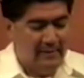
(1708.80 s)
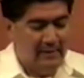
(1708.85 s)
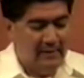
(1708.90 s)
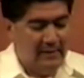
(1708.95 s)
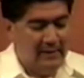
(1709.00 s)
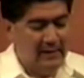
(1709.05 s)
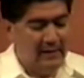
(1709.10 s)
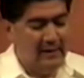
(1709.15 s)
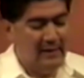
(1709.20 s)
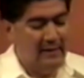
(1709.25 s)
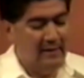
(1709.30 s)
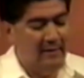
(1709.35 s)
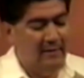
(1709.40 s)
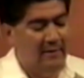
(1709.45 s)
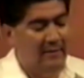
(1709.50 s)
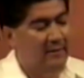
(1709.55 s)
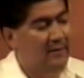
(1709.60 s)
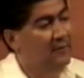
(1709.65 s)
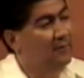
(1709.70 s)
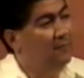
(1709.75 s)
He
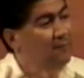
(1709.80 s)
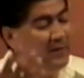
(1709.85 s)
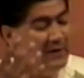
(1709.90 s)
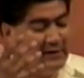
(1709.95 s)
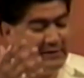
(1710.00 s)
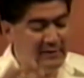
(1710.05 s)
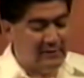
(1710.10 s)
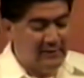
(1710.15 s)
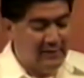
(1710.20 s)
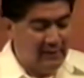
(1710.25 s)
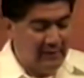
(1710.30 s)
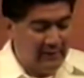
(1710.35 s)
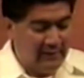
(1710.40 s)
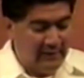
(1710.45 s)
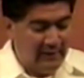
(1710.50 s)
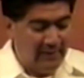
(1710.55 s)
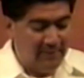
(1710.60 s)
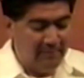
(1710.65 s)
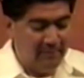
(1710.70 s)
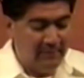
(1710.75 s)
finishes healing
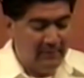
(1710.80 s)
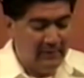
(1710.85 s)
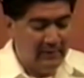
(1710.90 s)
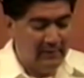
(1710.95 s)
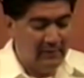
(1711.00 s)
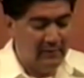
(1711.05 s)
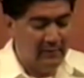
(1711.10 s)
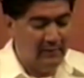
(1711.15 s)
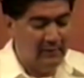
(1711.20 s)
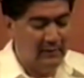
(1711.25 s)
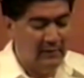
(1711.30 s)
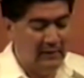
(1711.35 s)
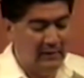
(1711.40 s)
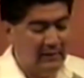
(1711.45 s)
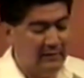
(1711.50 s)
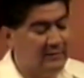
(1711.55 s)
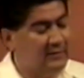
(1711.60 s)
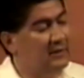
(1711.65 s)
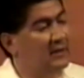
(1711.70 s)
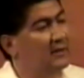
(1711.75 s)
them.
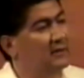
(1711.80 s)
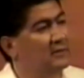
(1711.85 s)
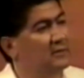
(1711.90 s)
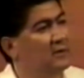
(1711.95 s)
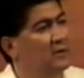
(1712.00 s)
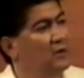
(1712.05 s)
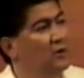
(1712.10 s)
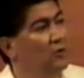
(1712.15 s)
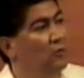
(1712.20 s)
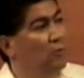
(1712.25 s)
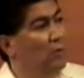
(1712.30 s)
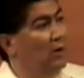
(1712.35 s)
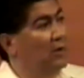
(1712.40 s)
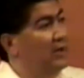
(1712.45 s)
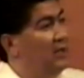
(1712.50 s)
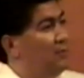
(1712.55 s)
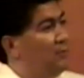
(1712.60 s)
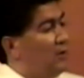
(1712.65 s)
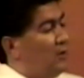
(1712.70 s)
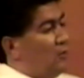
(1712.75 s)
It says, while
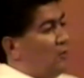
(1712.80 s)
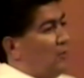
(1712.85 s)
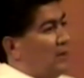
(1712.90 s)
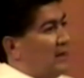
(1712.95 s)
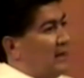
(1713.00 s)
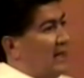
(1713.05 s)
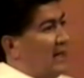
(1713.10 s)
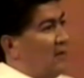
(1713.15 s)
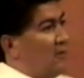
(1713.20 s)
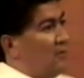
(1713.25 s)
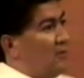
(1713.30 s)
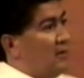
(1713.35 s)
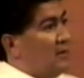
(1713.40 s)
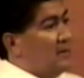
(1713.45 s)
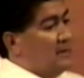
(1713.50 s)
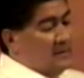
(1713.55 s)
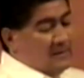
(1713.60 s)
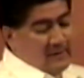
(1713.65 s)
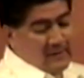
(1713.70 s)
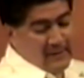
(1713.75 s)
they were going out,
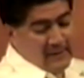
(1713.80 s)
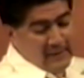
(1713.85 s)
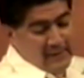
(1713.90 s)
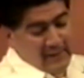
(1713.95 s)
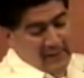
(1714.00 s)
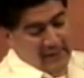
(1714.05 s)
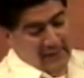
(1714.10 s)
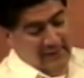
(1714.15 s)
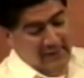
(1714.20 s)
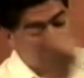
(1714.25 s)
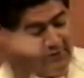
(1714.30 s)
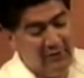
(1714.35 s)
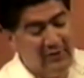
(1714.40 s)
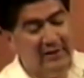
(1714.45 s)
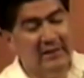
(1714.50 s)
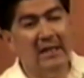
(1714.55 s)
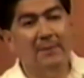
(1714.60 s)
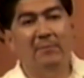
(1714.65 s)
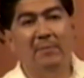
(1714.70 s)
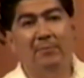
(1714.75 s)
another
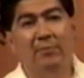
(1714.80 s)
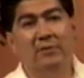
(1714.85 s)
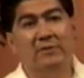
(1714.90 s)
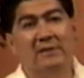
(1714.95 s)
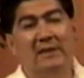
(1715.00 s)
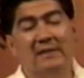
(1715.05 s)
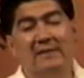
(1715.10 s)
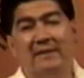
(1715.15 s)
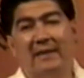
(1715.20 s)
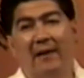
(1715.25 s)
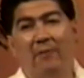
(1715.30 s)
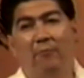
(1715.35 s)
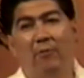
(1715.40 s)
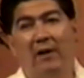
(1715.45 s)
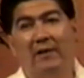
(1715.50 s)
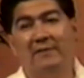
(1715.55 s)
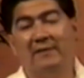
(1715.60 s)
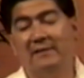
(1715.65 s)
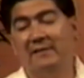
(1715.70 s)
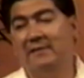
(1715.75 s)
demon possessed guy
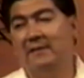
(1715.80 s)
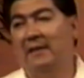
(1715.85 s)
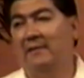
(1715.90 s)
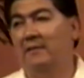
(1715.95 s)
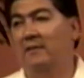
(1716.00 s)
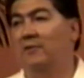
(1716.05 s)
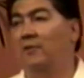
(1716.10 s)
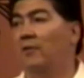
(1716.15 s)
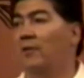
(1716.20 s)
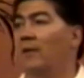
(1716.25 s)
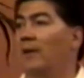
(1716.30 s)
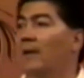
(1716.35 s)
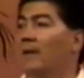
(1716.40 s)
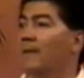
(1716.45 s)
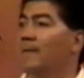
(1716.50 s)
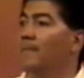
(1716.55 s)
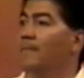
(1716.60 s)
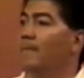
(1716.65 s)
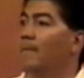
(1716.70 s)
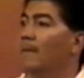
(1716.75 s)
walks inside the door.
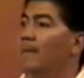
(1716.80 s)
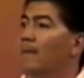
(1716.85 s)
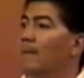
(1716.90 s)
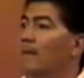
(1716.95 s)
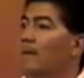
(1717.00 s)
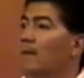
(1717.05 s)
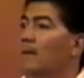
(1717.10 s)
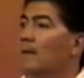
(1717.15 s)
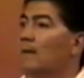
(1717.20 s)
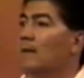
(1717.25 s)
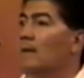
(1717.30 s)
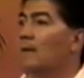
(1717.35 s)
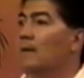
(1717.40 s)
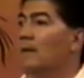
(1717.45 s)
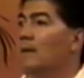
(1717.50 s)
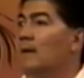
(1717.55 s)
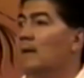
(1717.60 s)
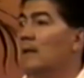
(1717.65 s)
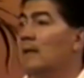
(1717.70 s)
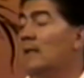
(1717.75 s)

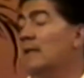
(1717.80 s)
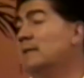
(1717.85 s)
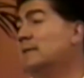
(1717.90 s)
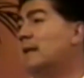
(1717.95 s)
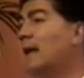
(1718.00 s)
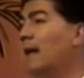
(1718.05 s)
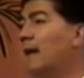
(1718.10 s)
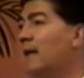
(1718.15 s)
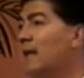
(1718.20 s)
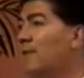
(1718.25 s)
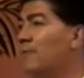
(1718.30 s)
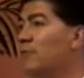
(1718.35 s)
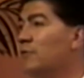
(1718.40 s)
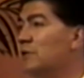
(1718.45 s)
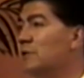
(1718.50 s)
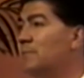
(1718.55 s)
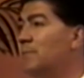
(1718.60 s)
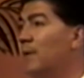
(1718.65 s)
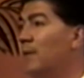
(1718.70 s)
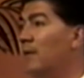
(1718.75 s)
He's got an evil
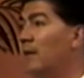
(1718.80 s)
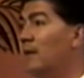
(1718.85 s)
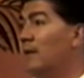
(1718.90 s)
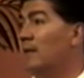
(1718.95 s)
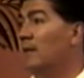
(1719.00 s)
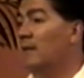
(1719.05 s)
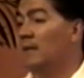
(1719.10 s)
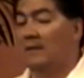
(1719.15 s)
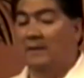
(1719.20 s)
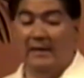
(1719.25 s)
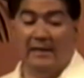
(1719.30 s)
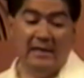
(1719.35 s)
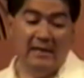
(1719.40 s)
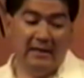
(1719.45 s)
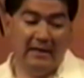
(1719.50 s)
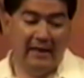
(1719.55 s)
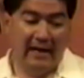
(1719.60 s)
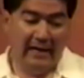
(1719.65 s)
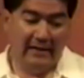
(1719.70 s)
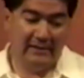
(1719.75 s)
spirit that he
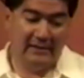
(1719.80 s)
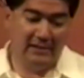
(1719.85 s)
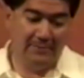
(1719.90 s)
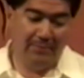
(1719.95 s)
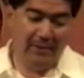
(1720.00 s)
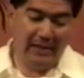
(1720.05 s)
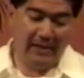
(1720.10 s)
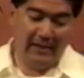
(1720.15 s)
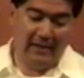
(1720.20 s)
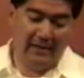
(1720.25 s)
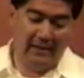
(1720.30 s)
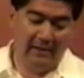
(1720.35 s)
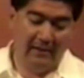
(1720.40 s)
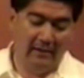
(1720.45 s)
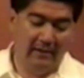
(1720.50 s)
can't speak,